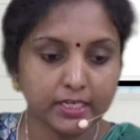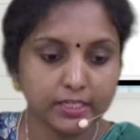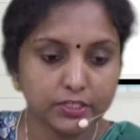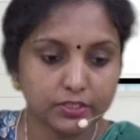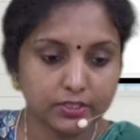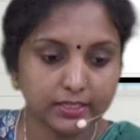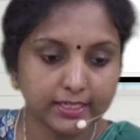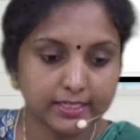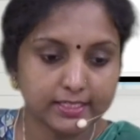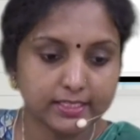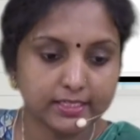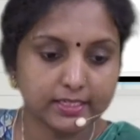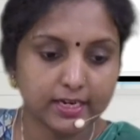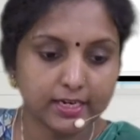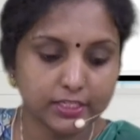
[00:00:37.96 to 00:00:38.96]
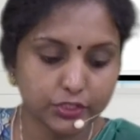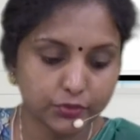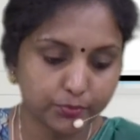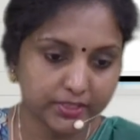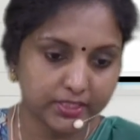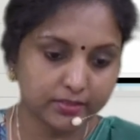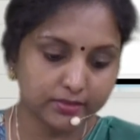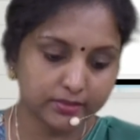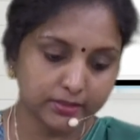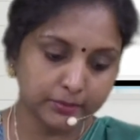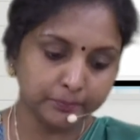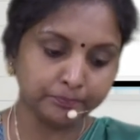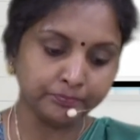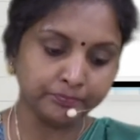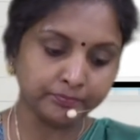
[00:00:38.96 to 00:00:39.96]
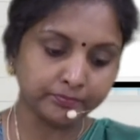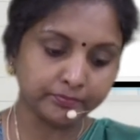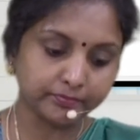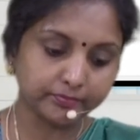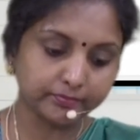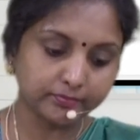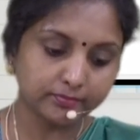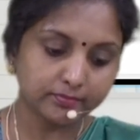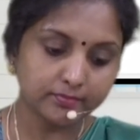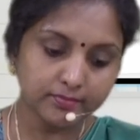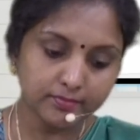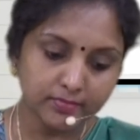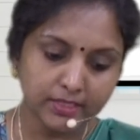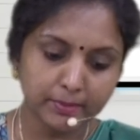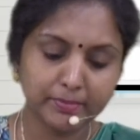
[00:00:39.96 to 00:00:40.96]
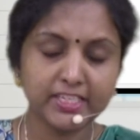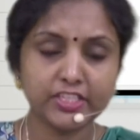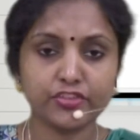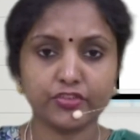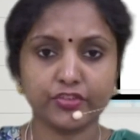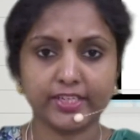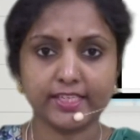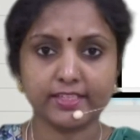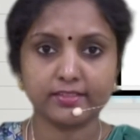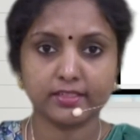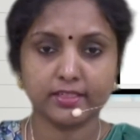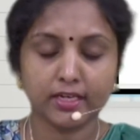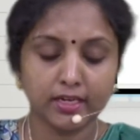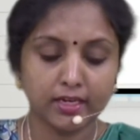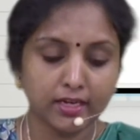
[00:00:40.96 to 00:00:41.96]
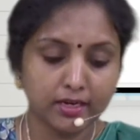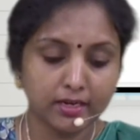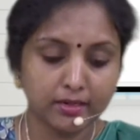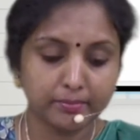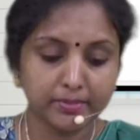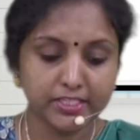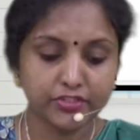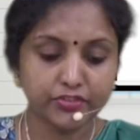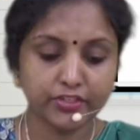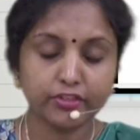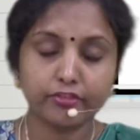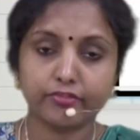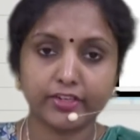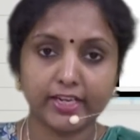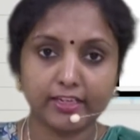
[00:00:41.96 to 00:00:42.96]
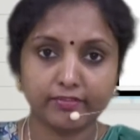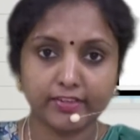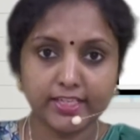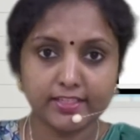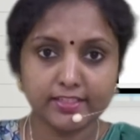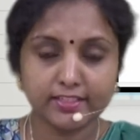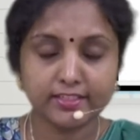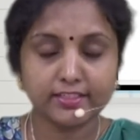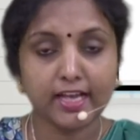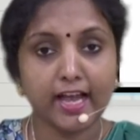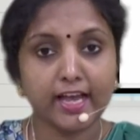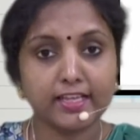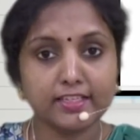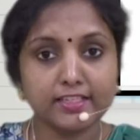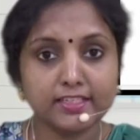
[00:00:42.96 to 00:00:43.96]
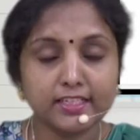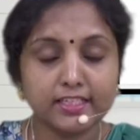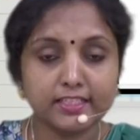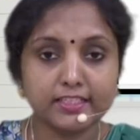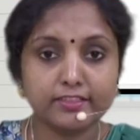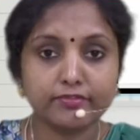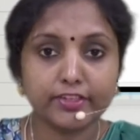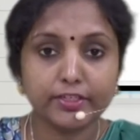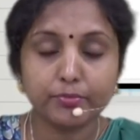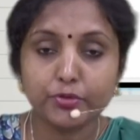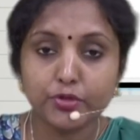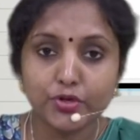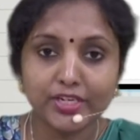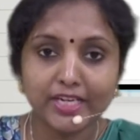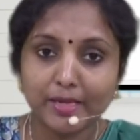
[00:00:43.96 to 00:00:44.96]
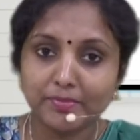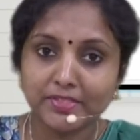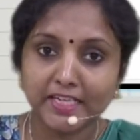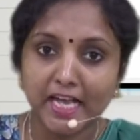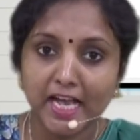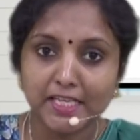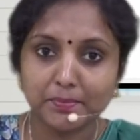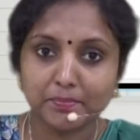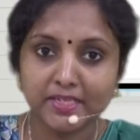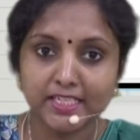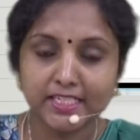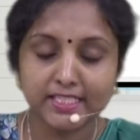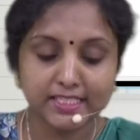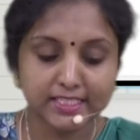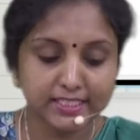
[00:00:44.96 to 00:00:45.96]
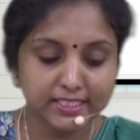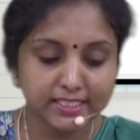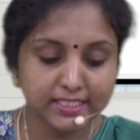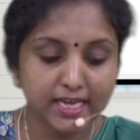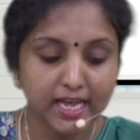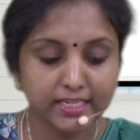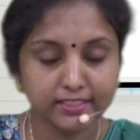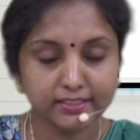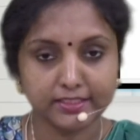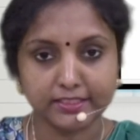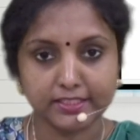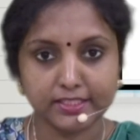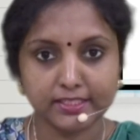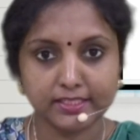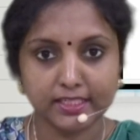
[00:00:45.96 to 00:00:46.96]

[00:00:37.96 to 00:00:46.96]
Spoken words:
So let's start with the ministries. Ministry of Railways and different programs that has been discussed under this.